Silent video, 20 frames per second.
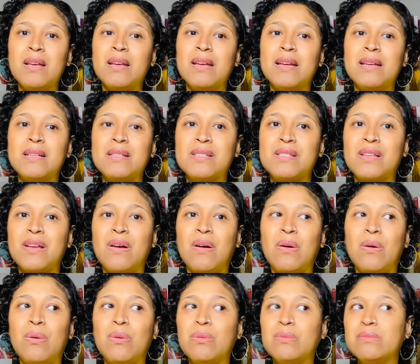And
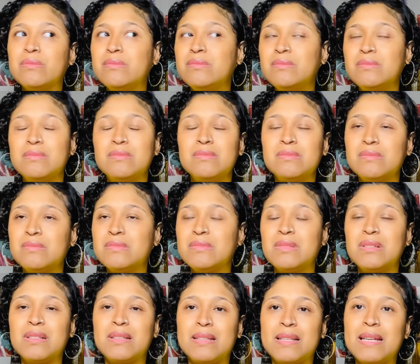so
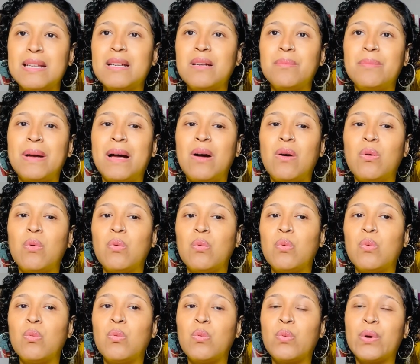think about
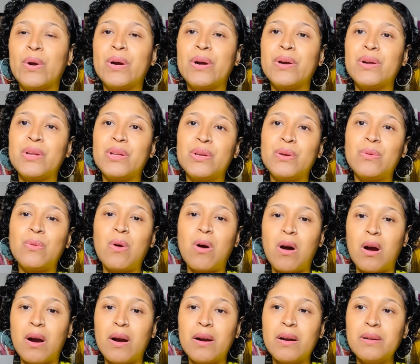where you
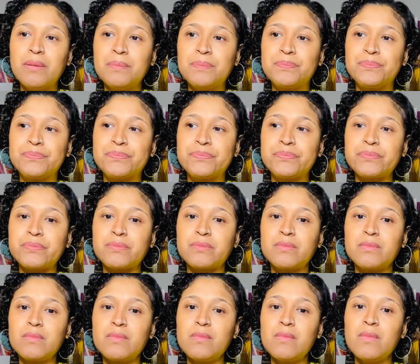are.
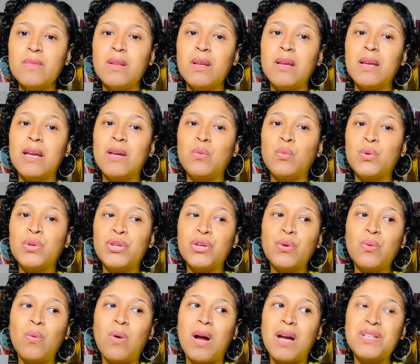And when
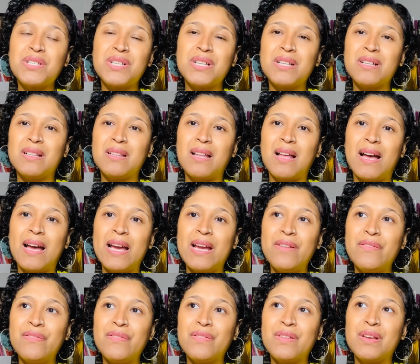you're watching a
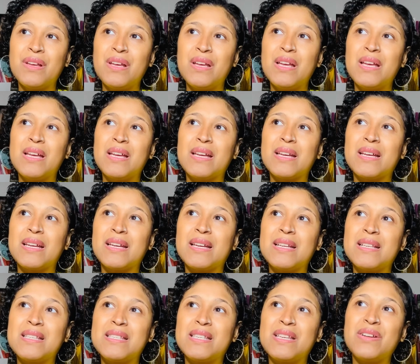live,
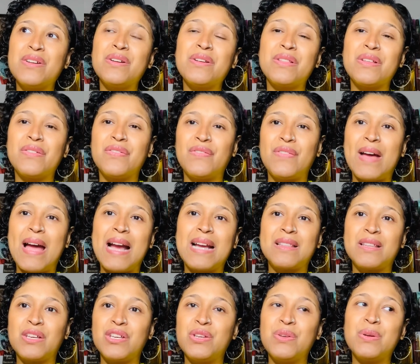consider the fact
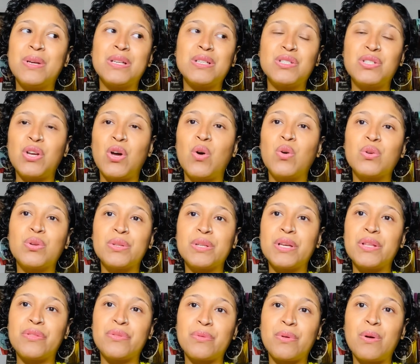that you can
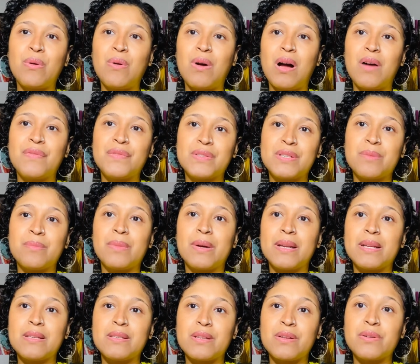totally throw off
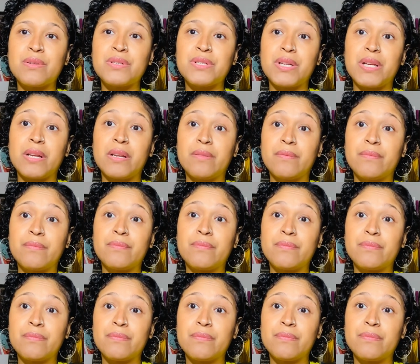somebody's energy,
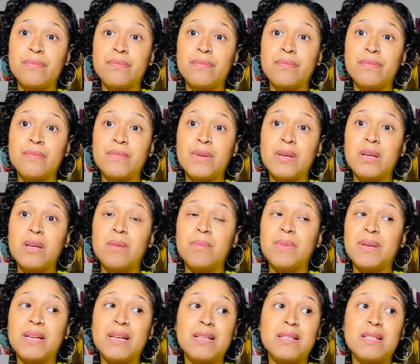
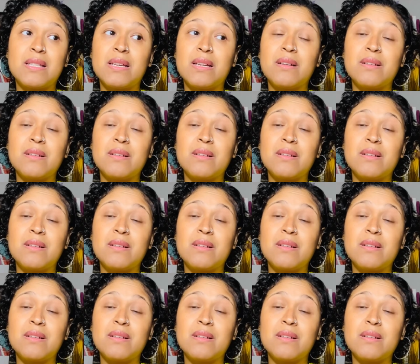because